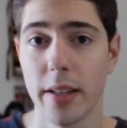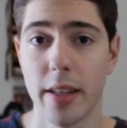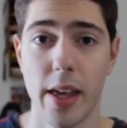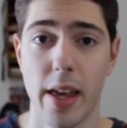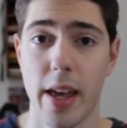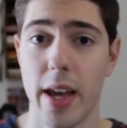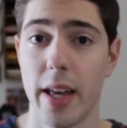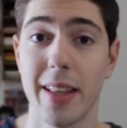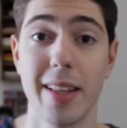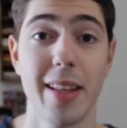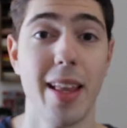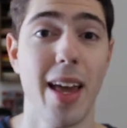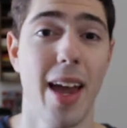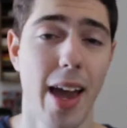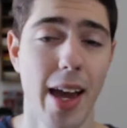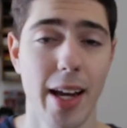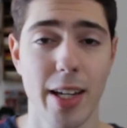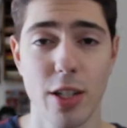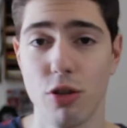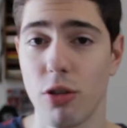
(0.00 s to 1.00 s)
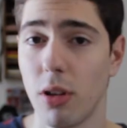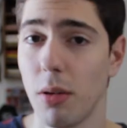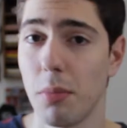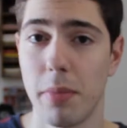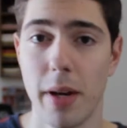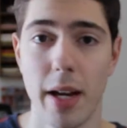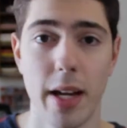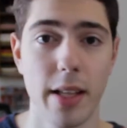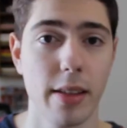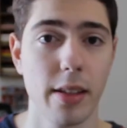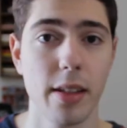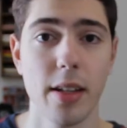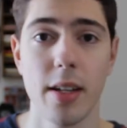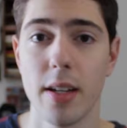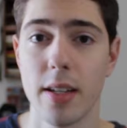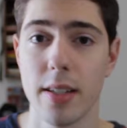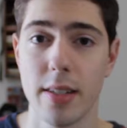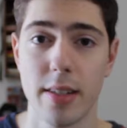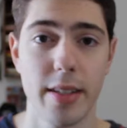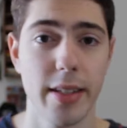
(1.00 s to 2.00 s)
They had an actual band
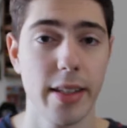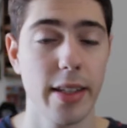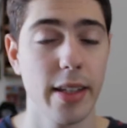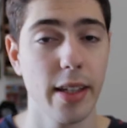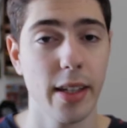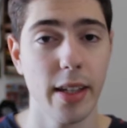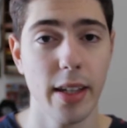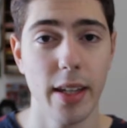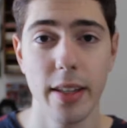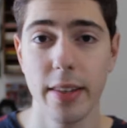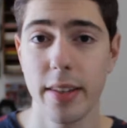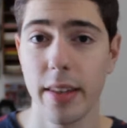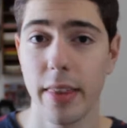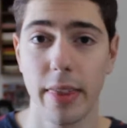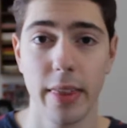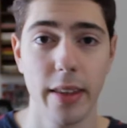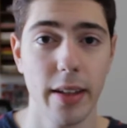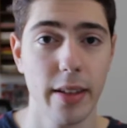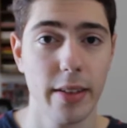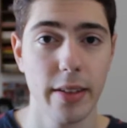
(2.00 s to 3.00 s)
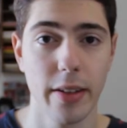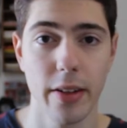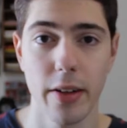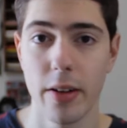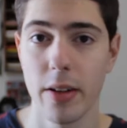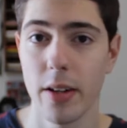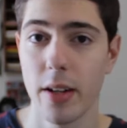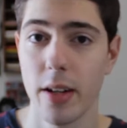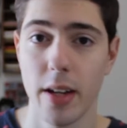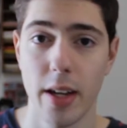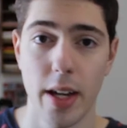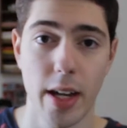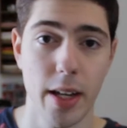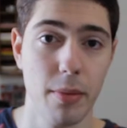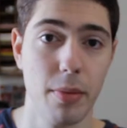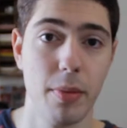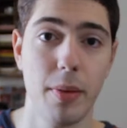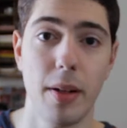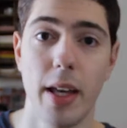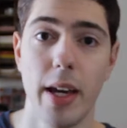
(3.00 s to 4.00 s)
sitting in the theater
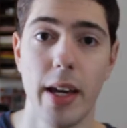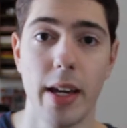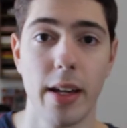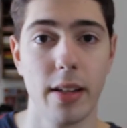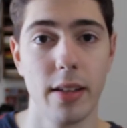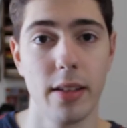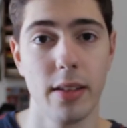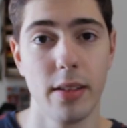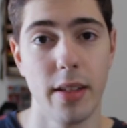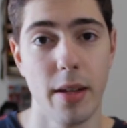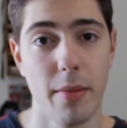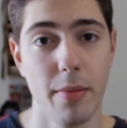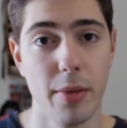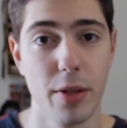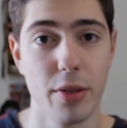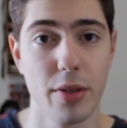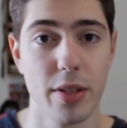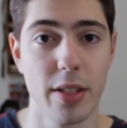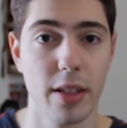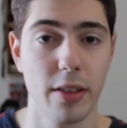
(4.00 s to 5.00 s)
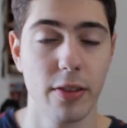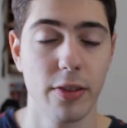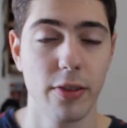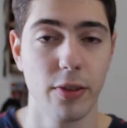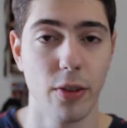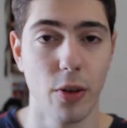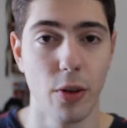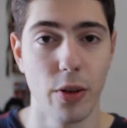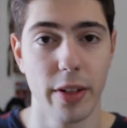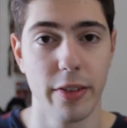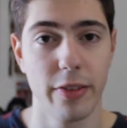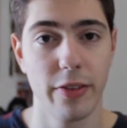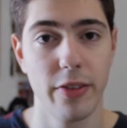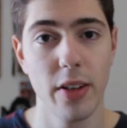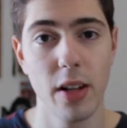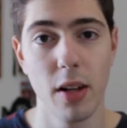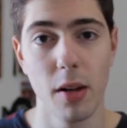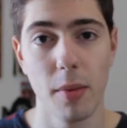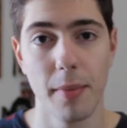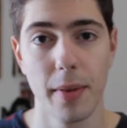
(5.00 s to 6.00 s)
and playing the music for the
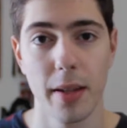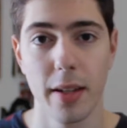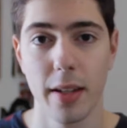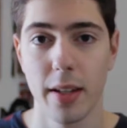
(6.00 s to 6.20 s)
film.